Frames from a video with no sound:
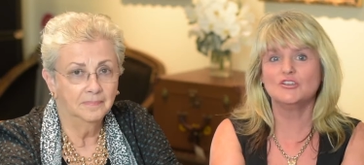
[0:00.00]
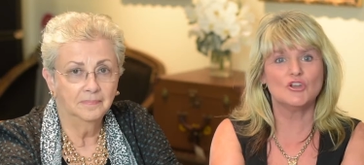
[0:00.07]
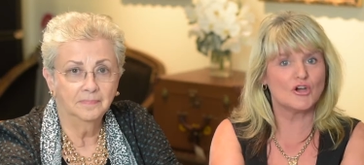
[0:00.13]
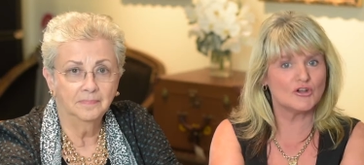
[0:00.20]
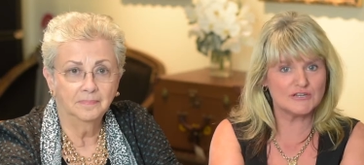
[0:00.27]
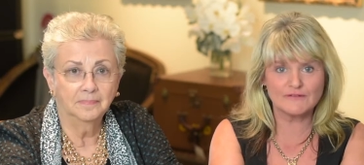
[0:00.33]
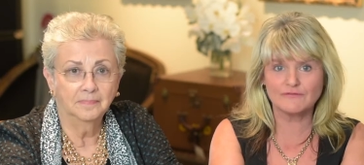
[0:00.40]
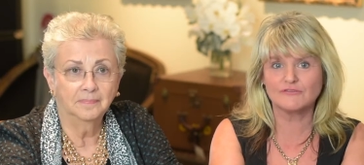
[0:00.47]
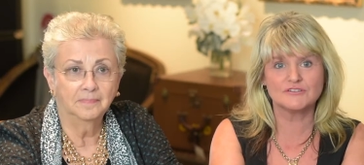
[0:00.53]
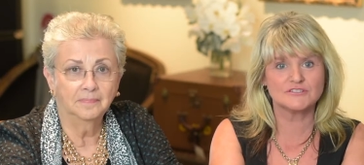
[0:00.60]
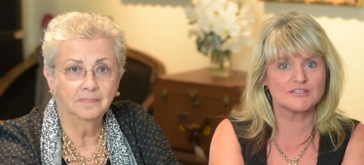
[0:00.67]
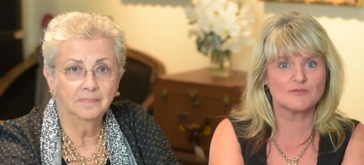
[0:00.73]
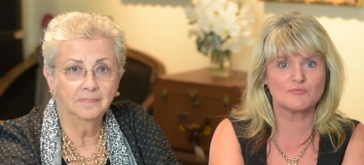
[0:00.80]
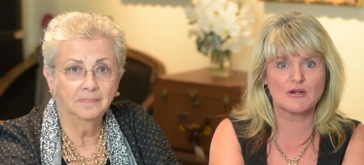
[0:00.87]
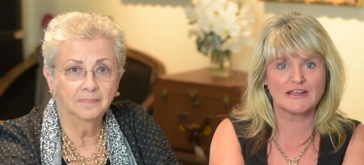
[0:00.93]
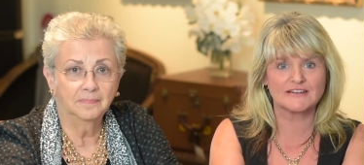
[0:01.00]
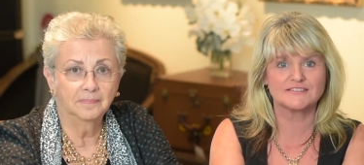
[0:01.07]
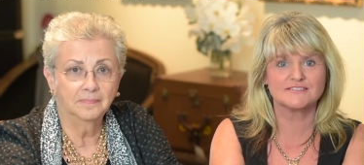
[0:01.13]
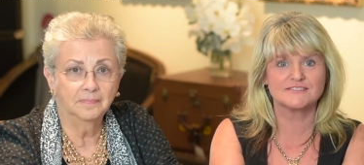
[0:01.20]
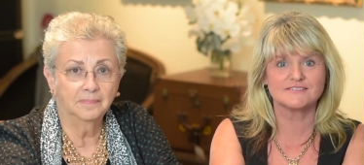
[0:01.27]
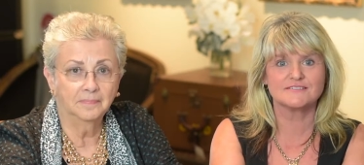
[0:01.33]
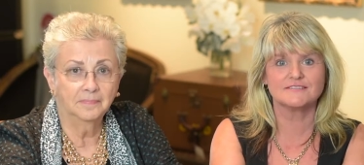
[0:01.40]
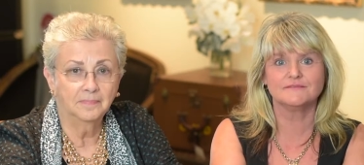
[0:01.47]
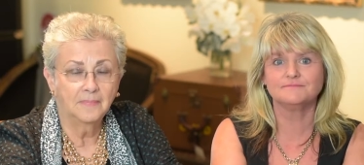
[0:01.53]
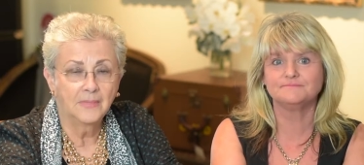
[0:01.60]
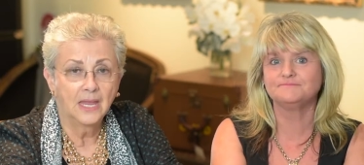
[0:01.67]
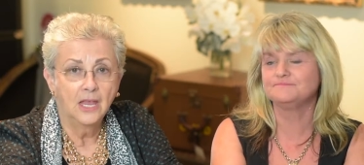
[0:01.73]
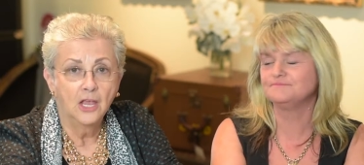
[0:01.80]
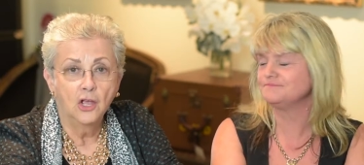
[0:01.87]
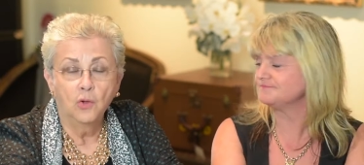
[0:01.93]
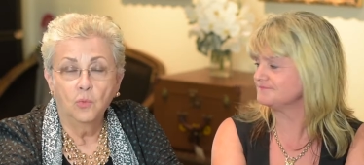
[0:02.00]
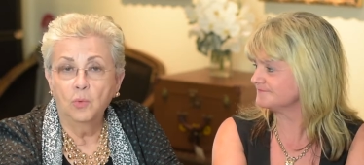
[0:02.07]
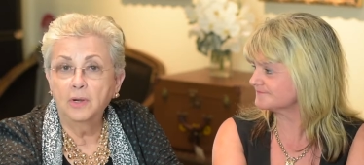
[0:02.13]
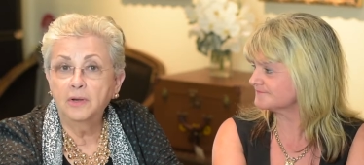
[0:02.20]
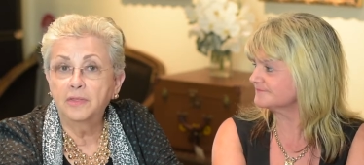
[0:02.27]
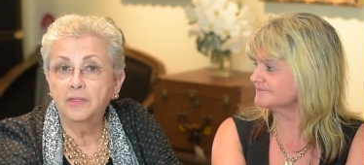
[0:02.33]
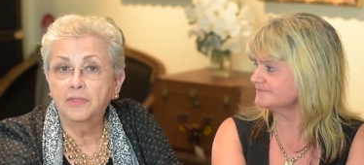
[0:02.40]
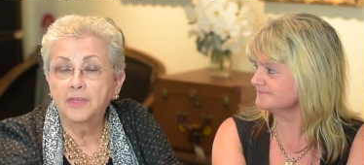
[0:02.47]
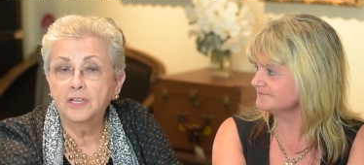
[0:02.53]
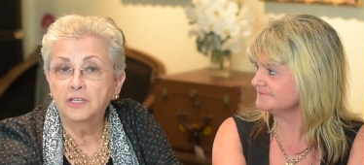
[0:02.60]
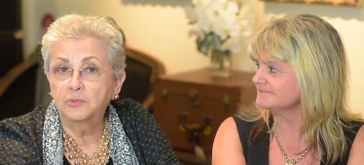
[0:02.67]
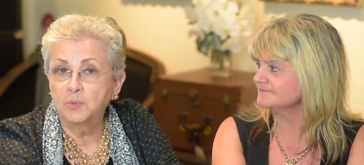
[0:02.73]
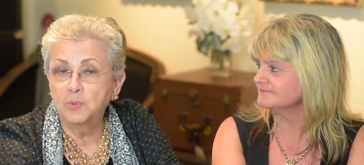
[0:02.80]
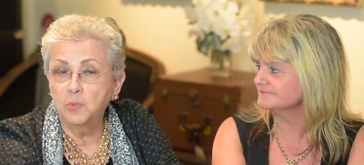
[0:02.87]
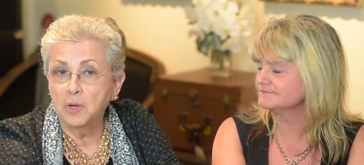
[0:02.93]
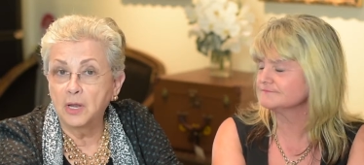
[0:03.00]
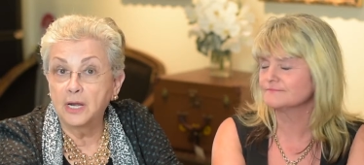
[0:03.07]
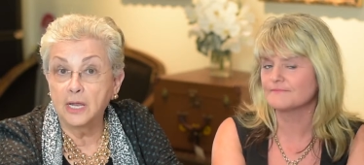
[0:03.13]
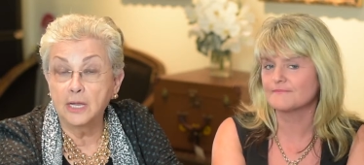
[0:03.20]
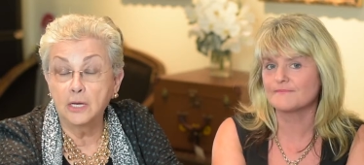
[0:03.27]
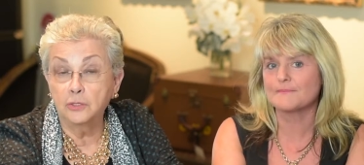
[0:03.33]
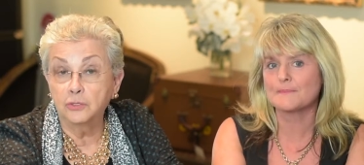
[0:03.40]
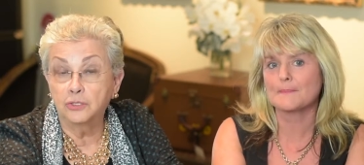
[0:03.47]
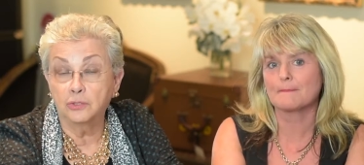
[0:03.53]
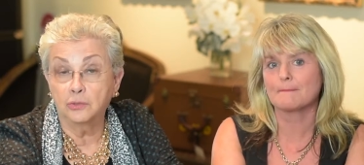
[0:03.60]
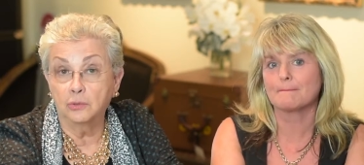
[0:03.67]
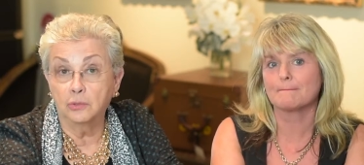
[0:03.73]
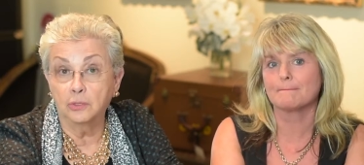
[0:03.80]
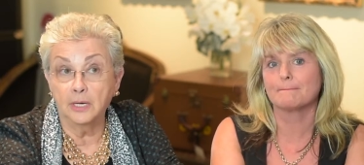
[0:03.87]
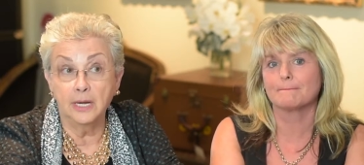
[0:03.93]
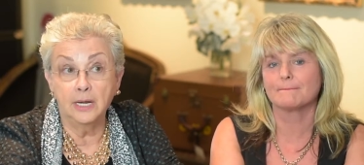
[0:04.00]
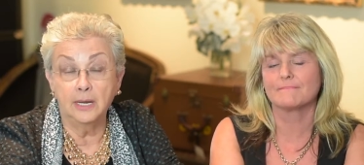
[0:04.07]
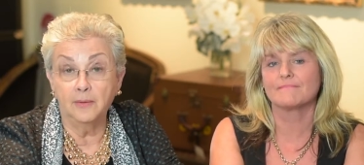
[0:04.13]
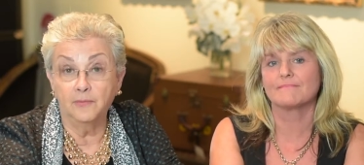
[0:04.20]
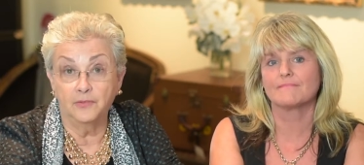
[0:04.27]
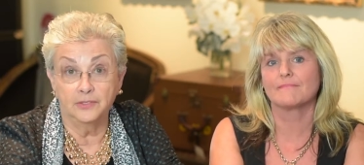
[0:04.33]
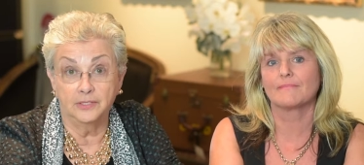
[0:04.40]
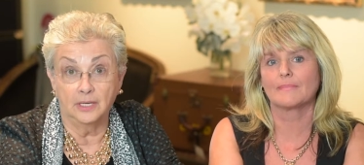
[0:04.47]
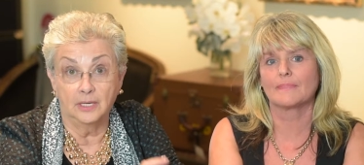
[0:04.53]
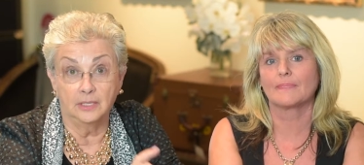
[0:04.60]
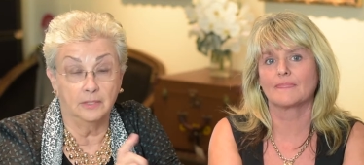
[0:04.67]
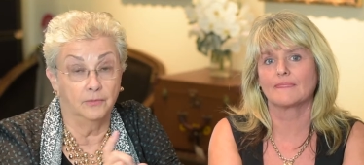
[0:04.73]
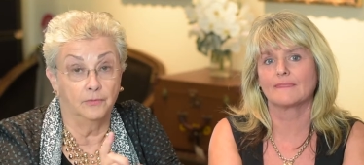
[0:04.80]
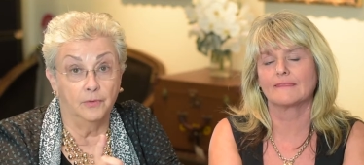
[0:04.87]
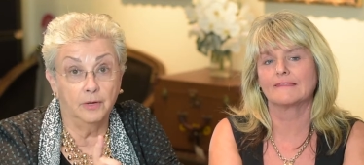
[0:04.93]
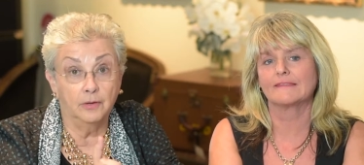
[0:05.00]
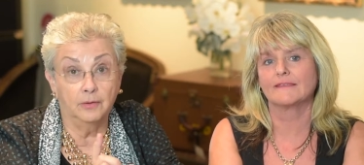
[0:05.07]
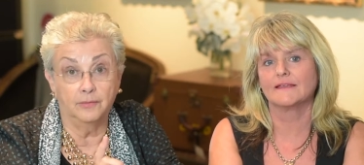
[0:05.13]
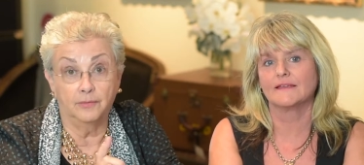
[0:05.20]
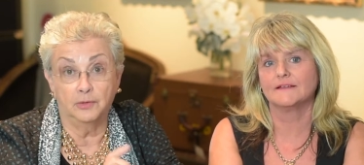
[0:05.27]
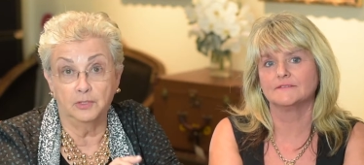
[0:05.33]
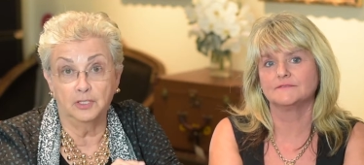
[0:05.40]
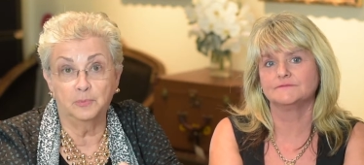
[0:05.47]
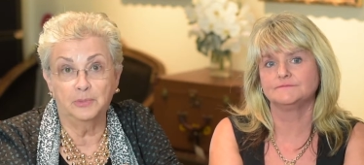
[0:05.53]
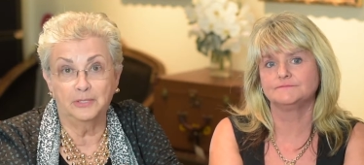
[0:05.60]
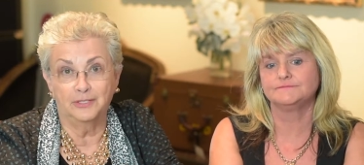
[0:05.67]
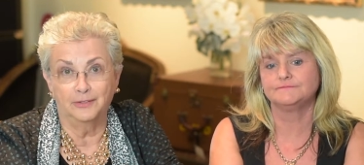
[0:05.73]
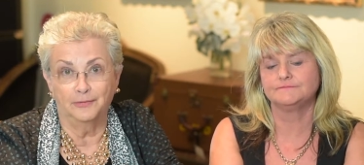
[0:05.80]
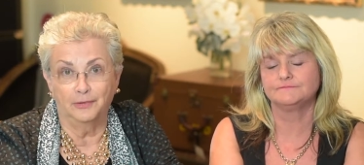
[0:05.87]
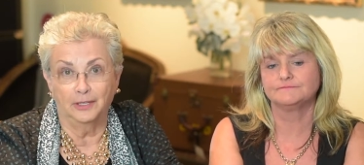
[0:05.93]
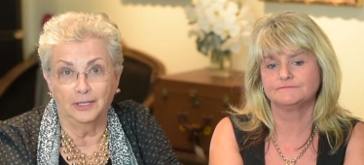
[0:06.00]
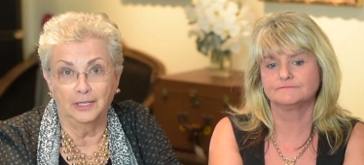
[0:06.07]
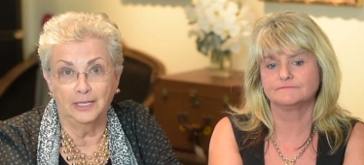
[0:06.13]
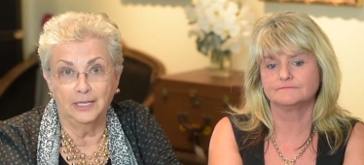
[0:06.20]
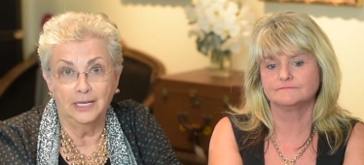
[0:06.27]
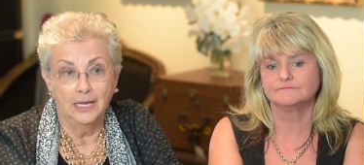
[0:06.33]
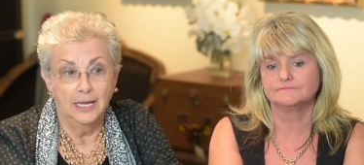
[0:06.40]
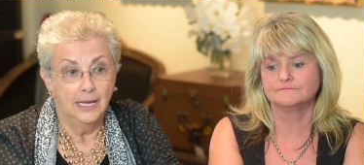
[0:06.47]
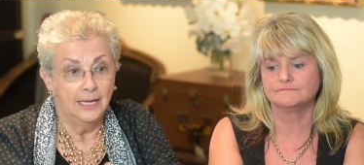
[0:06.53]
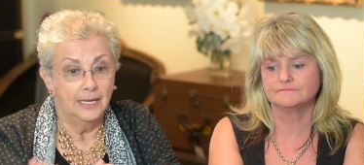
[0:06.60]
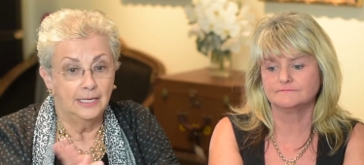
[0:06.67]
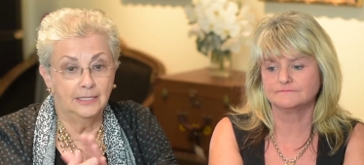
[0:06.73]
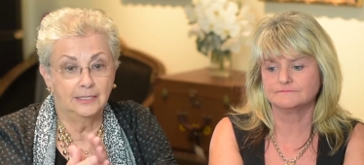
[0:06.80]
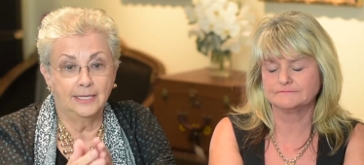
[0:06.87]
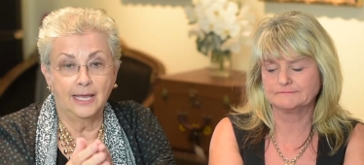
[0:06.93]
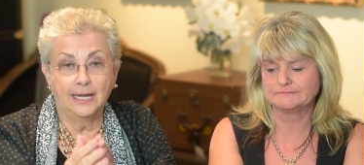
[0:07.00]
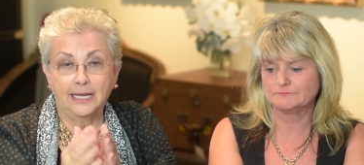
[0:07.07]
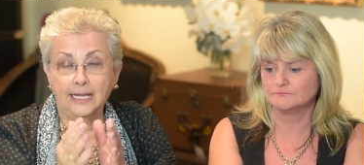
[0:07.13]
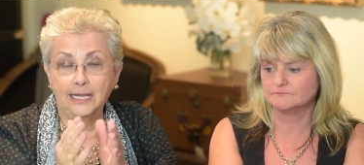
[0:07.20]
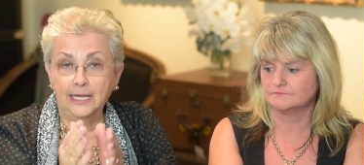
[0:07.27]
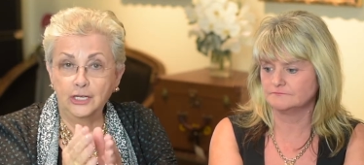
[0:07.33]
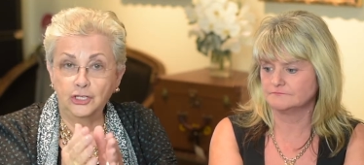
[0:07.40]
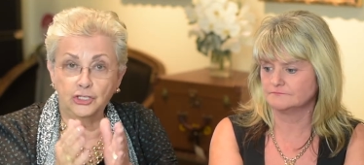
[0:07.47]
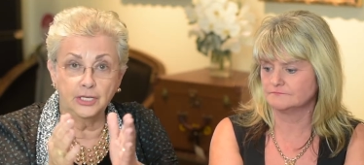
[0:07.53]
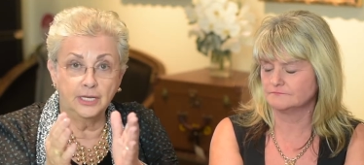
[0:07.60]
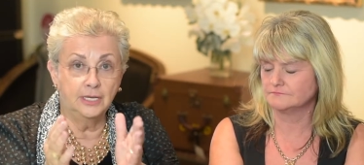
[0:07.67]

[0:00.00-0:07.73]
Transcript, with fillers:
Speaker 1: No different to the practice.
Speaker 2: One of the things we want to underscore and emphasize very, very specifically is that each